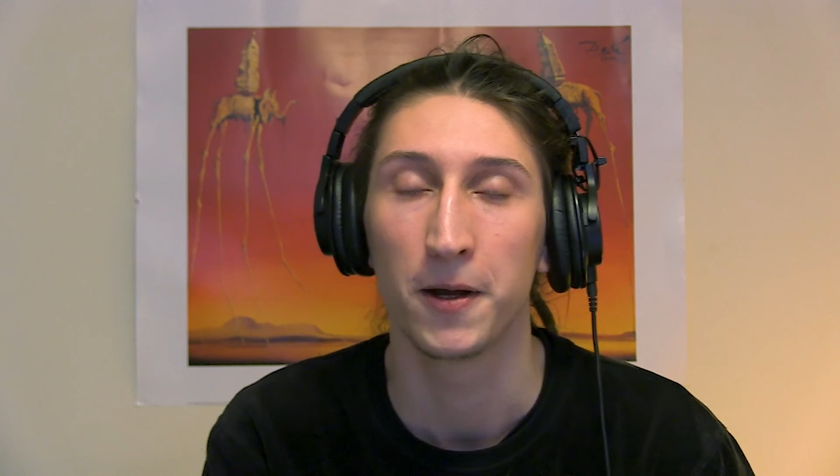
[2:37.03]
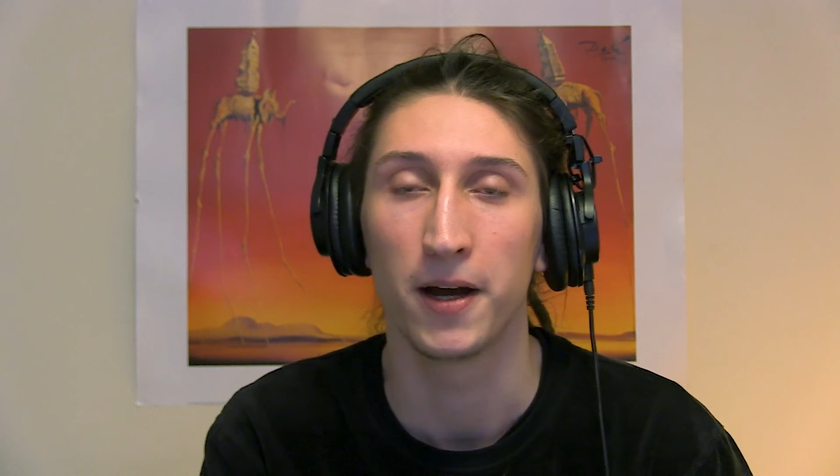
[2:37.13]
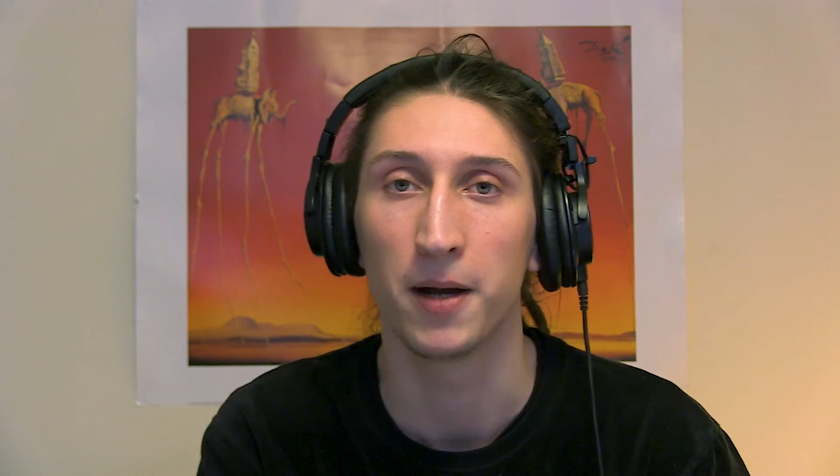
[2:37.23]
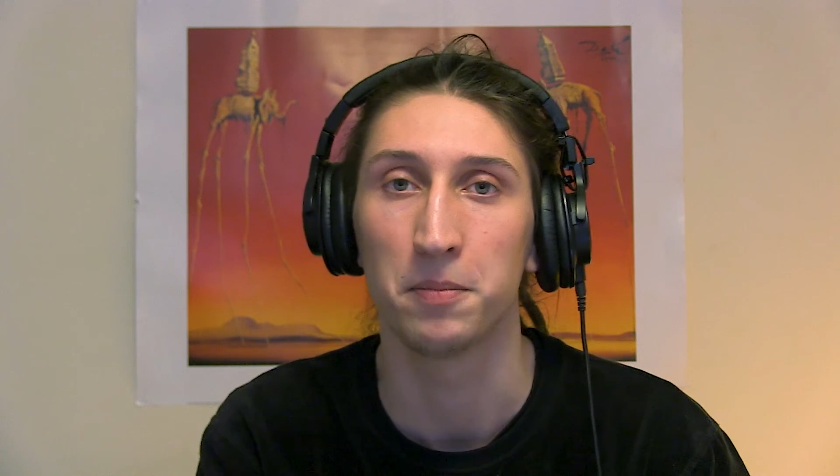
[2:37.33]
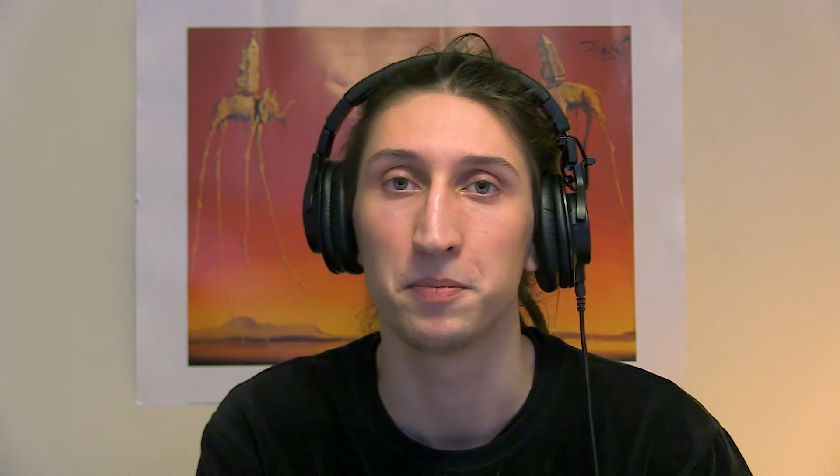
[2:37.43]

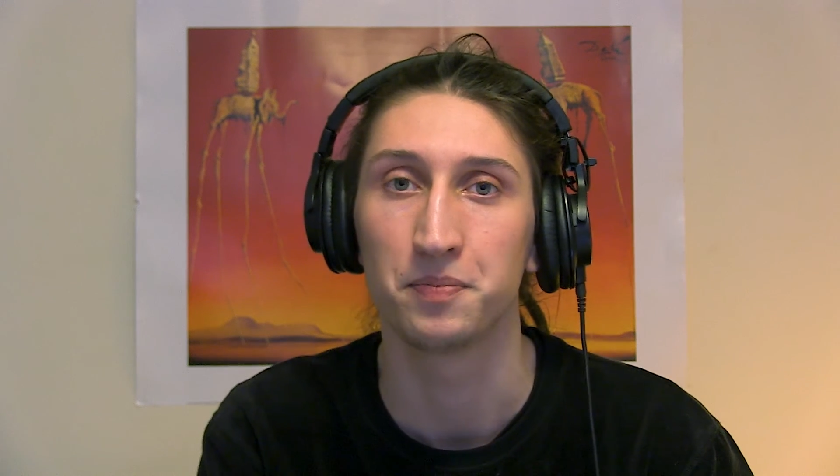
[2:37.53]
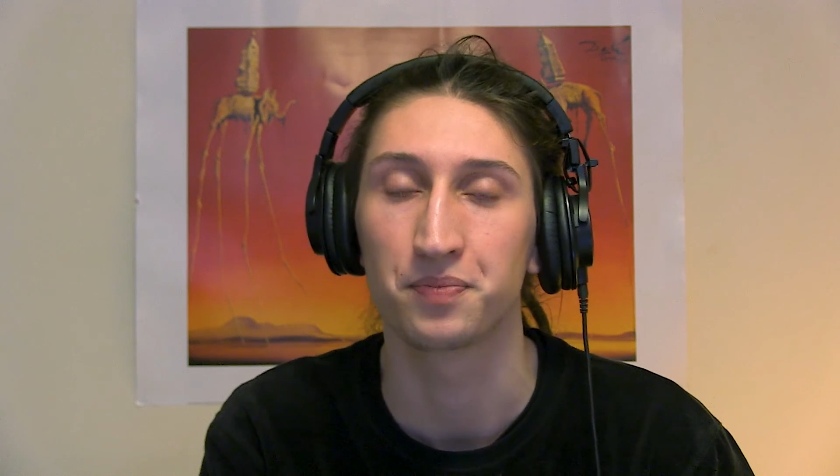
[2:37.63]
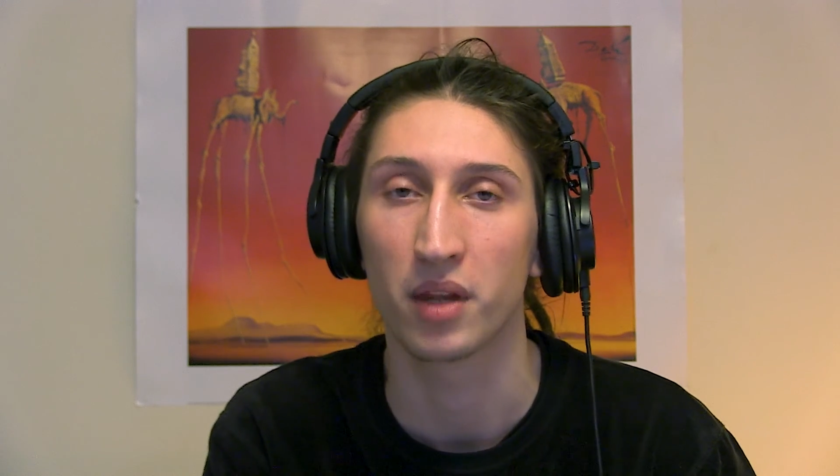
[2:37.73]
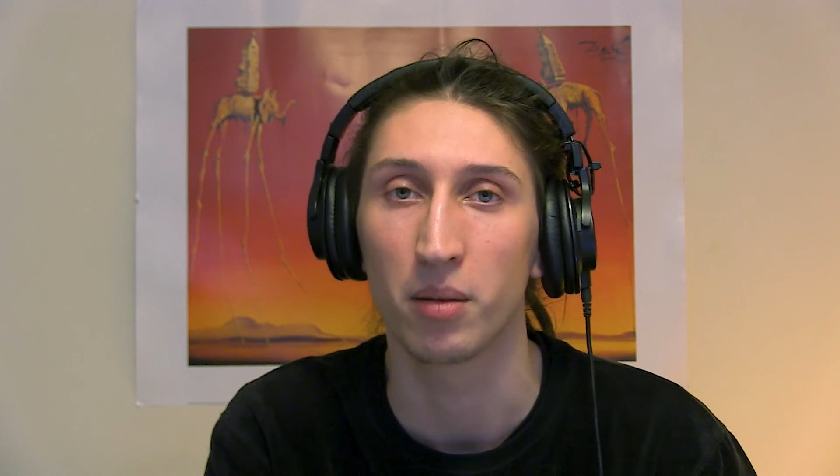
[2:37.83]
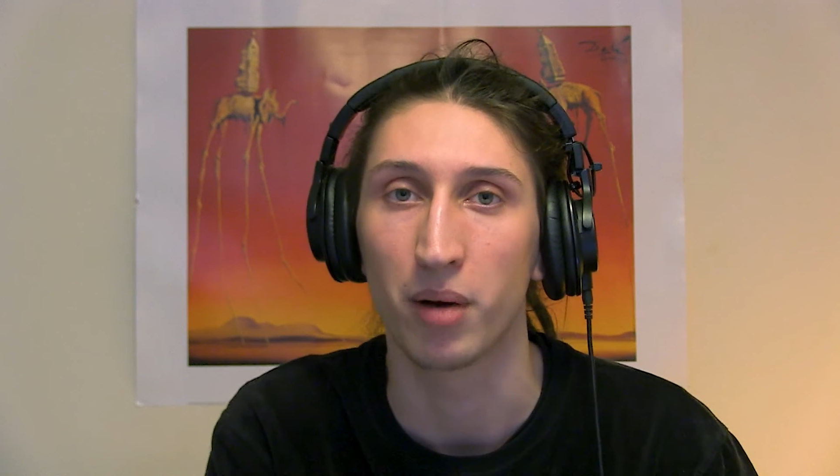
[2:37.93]

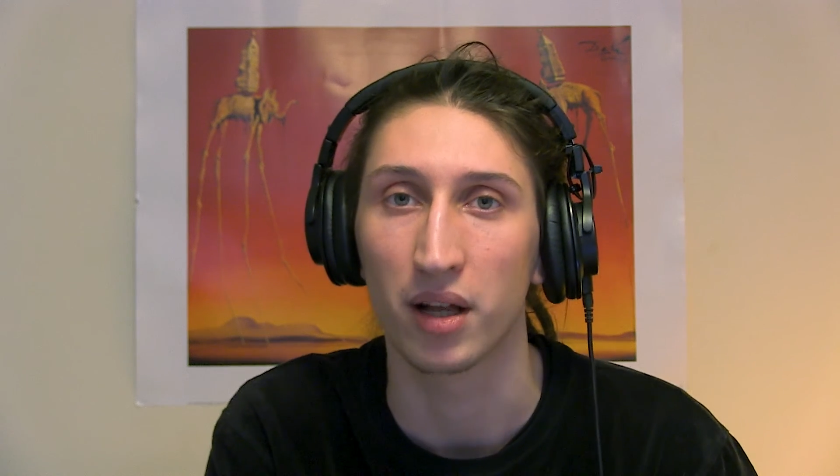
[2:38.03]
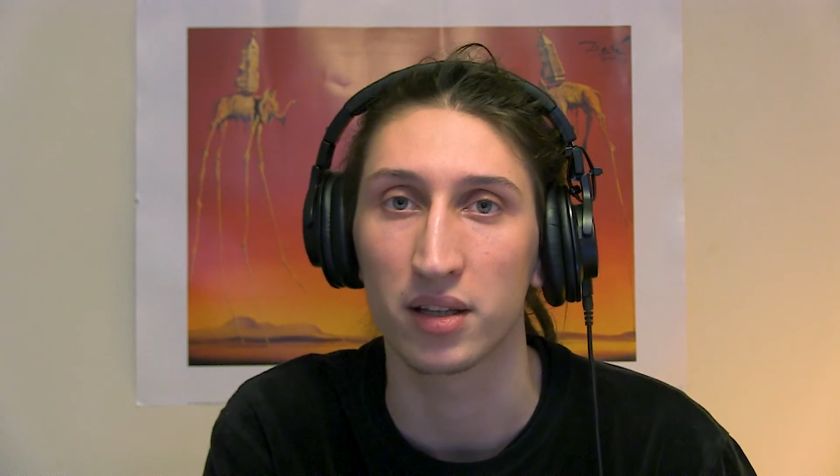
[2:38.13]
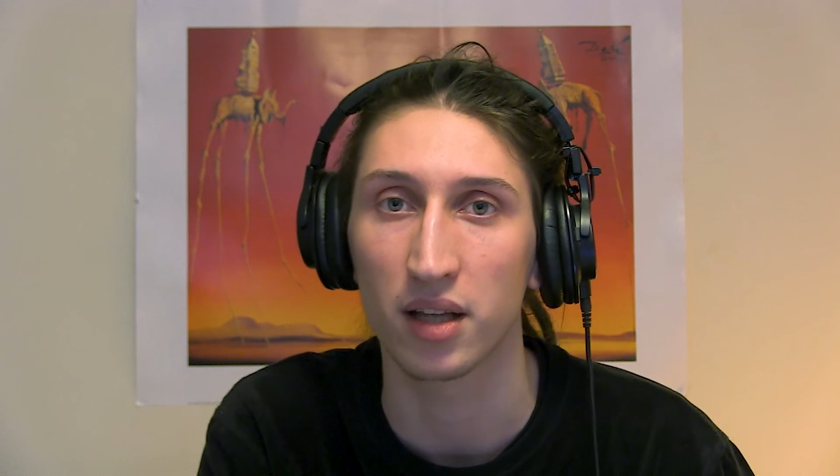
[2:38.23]
But